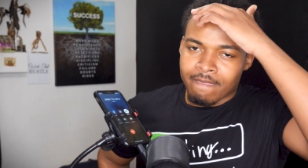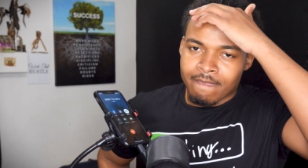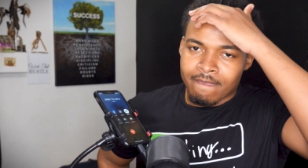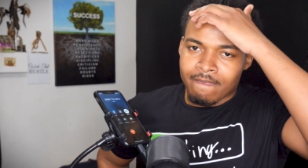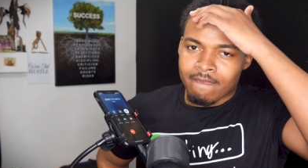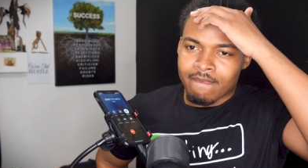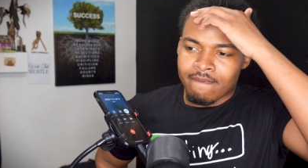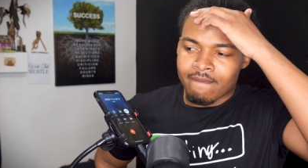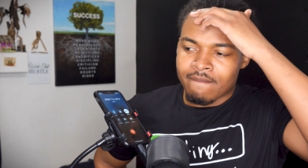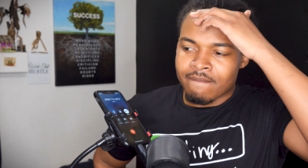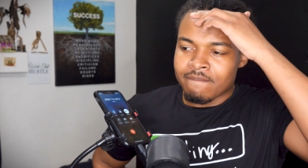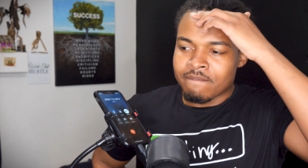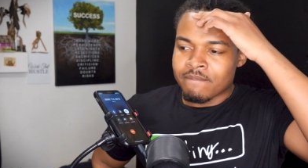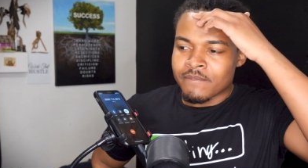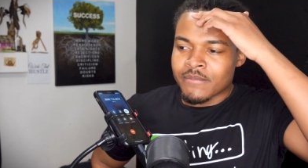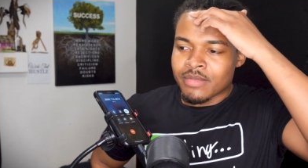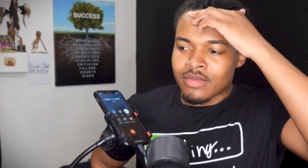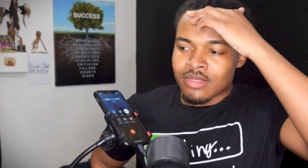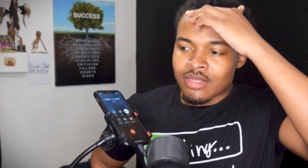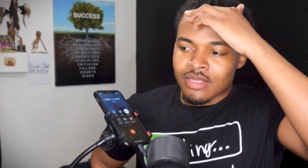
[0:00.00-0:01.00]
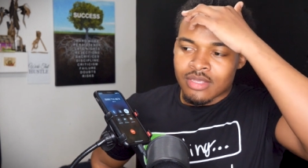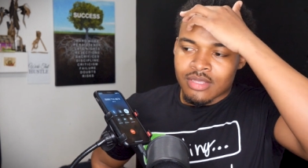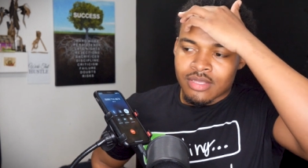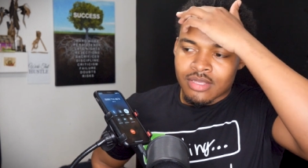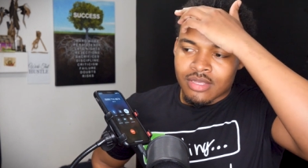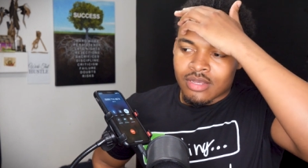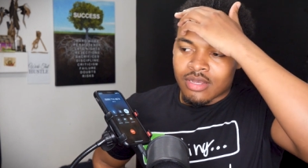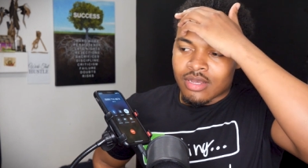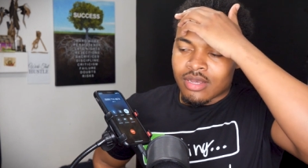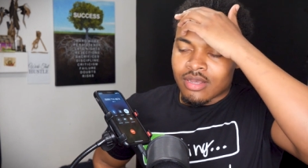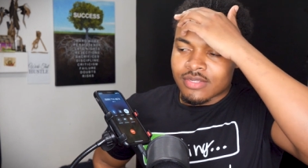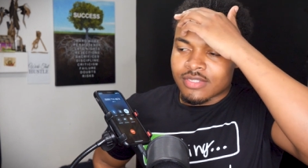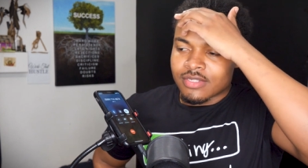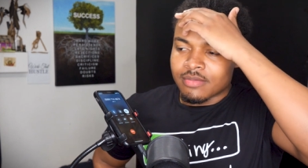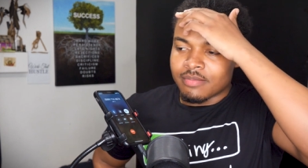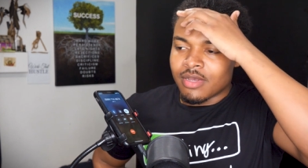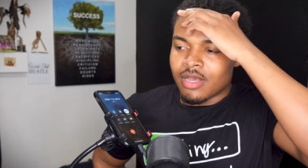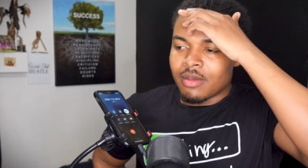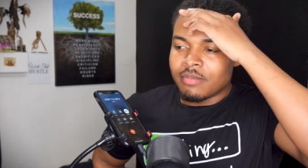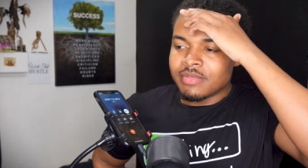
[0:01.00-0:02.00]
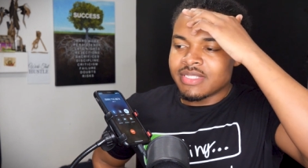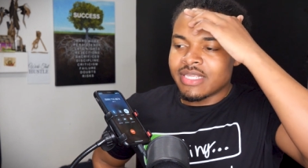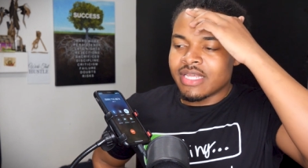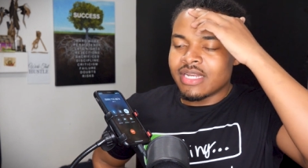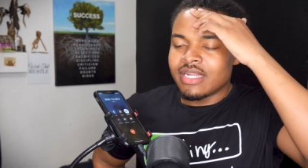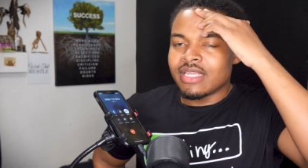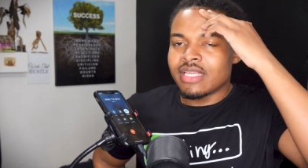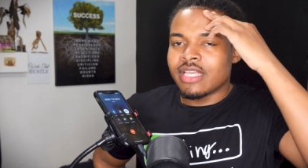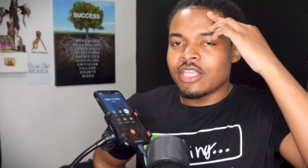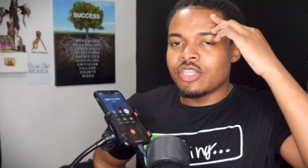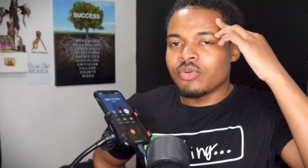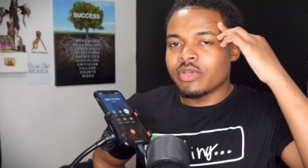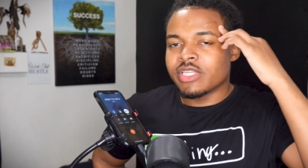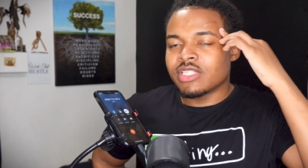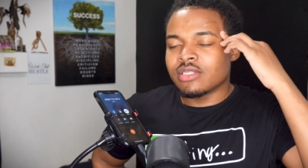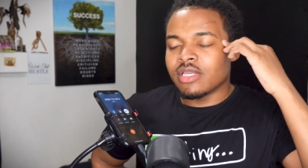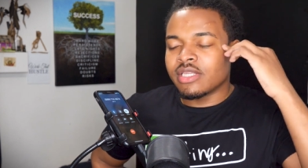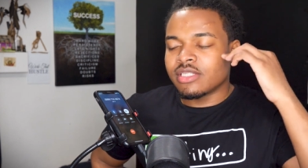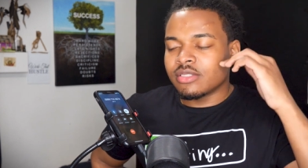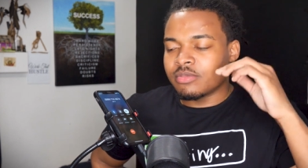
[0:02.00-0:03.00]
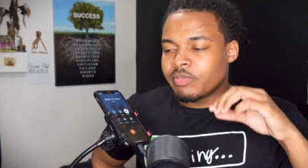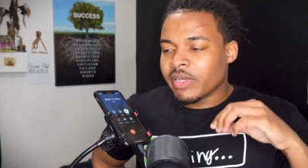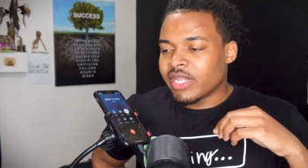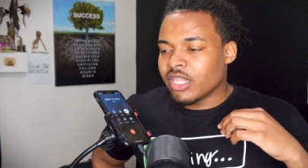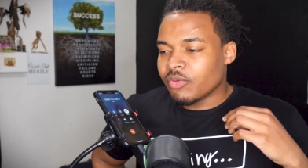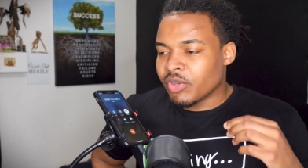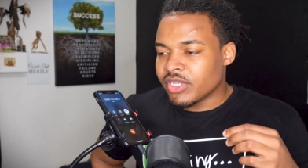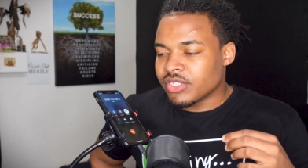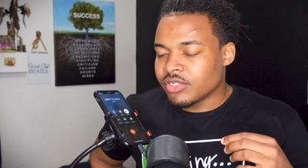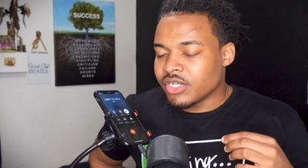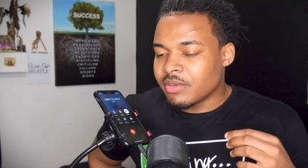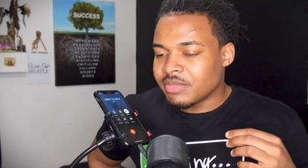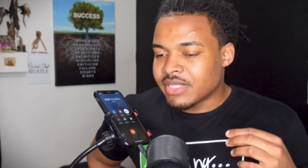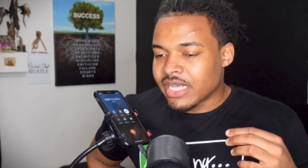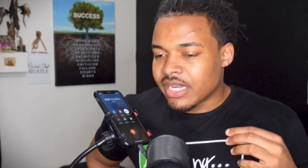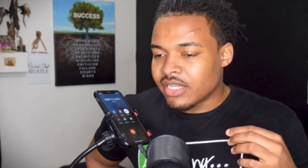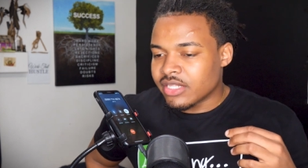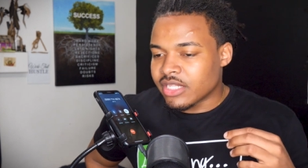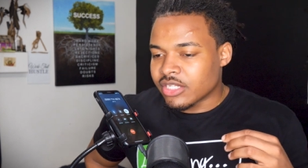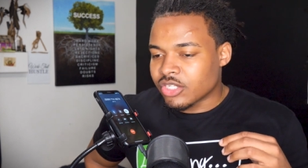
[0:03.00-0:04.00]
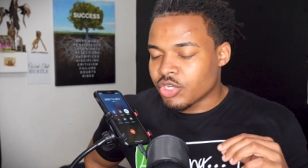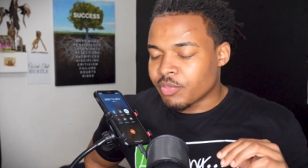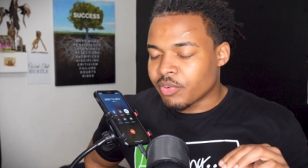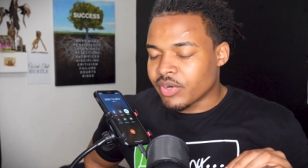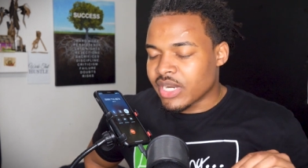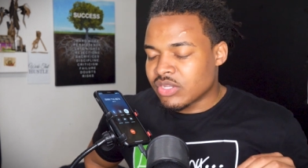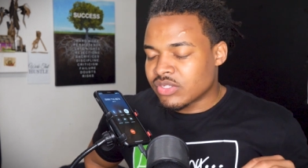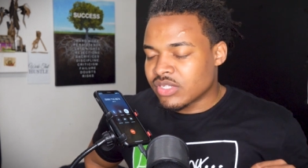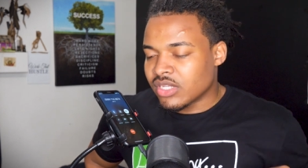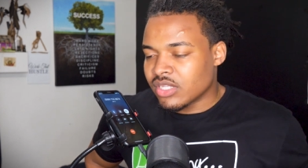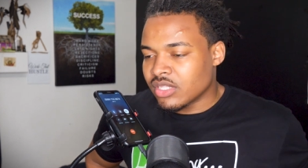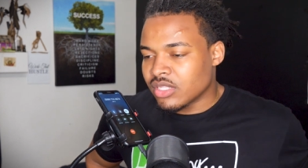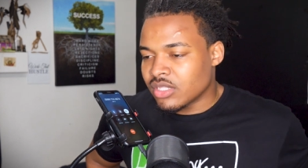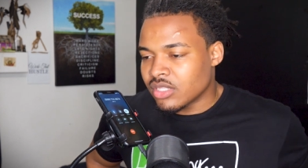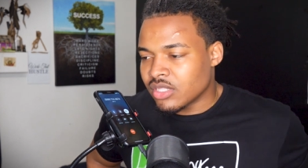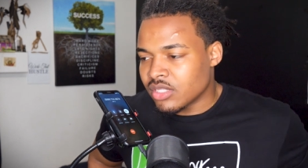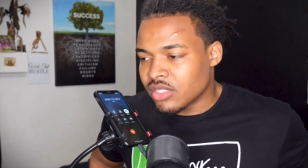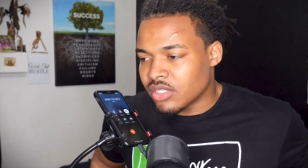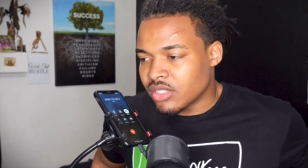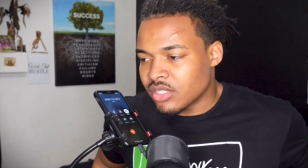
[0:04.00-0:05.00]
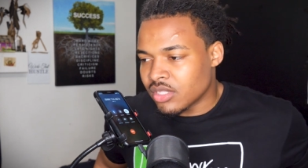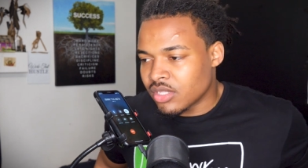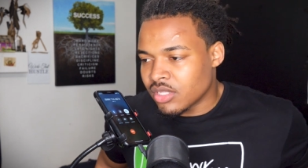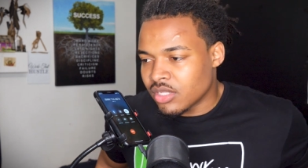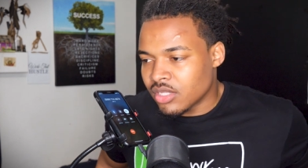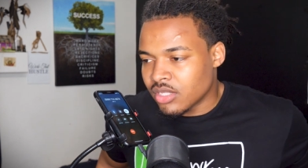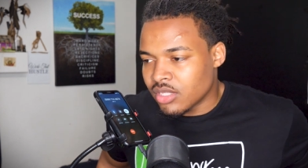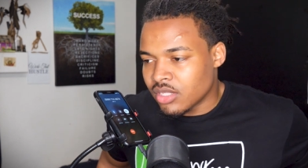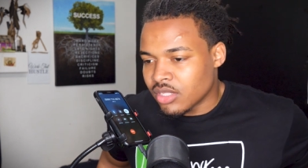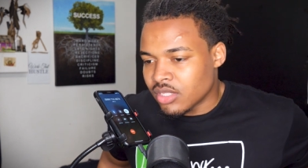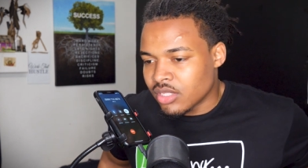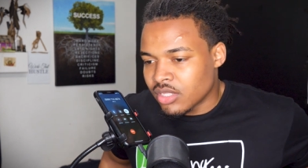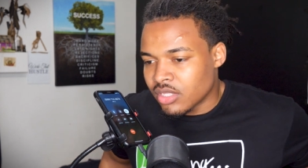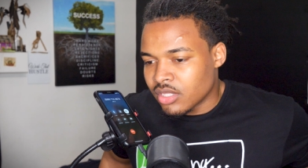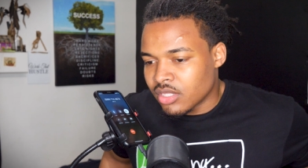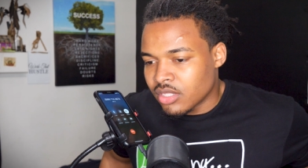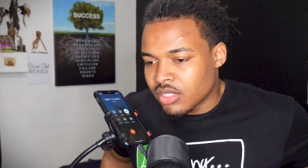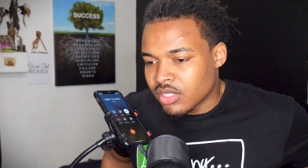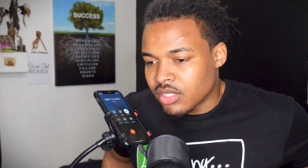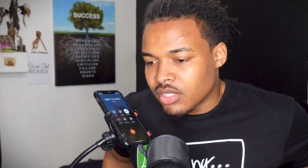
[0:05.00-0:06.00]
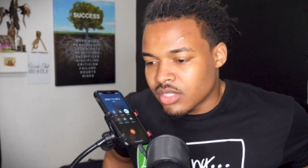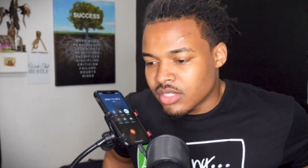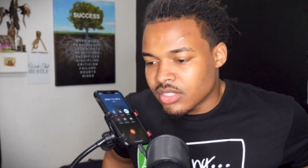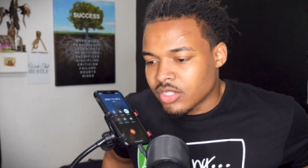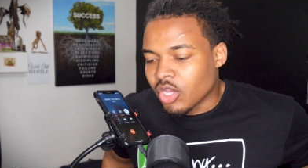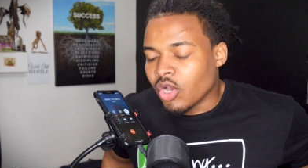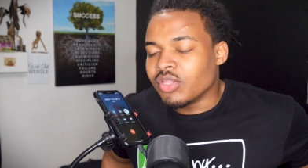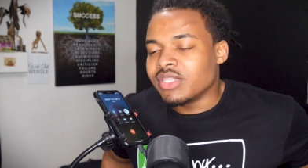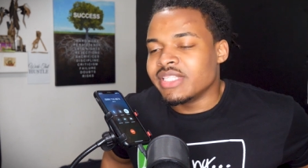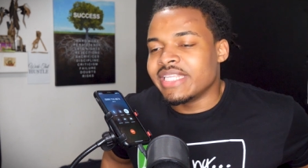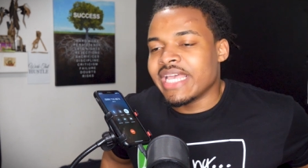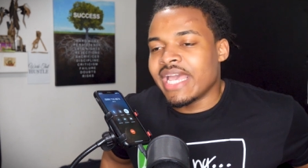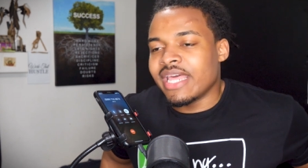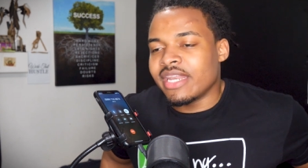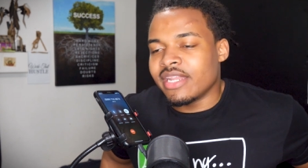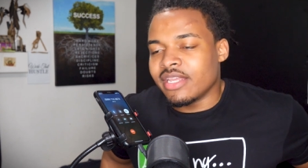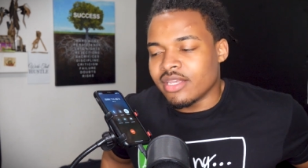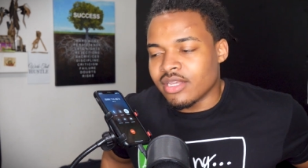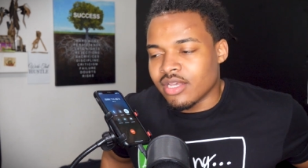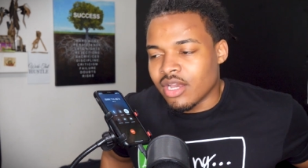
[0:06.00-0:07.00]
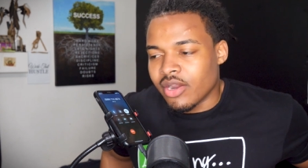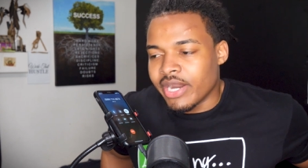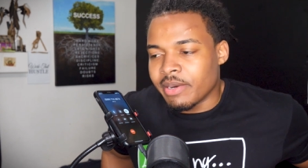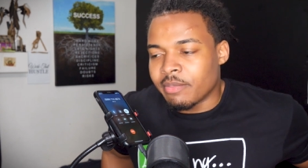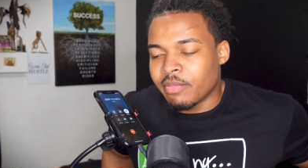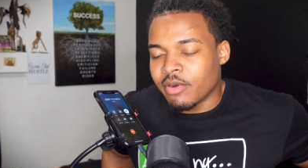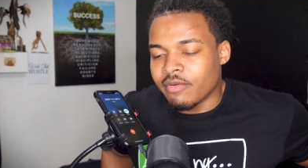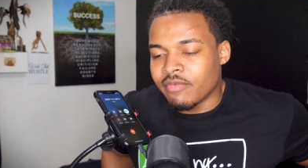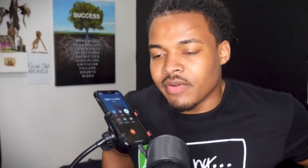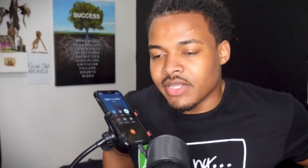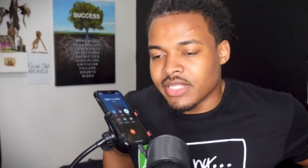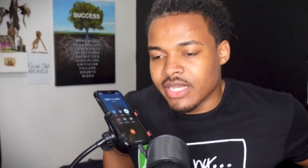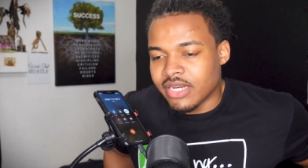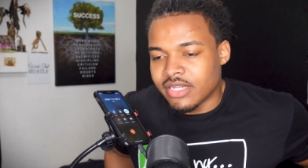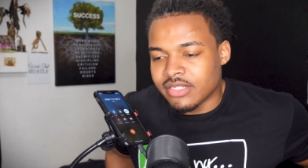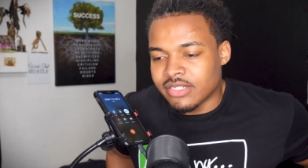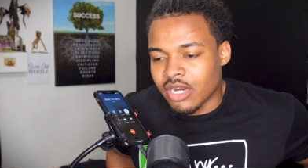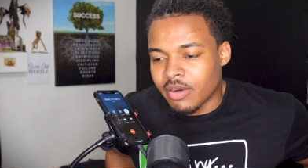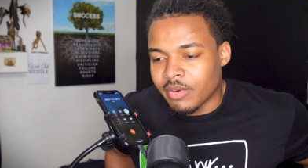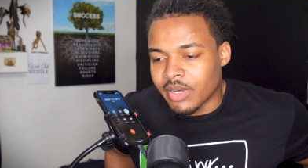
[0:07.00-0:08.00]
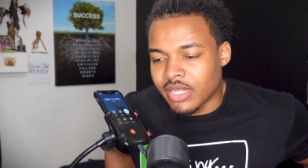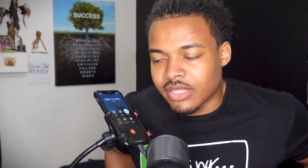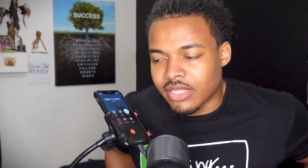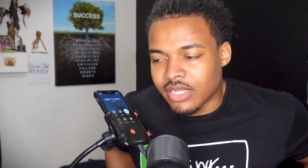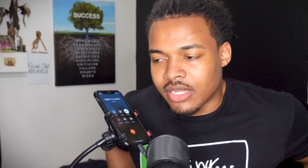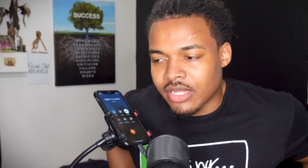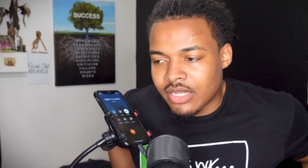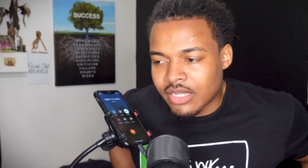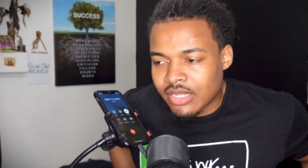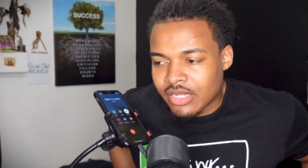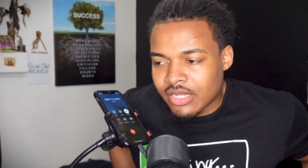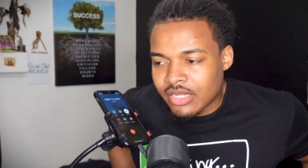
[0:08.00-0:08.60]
Yeah, for sure, how can I help? Awesome. Um, Danny, can you, is, by the way, is your name Danny? That's how you pronounce it? Uh, Danny, yeah. Oh, Danny. All right, perfect, Danny. Sorry about that.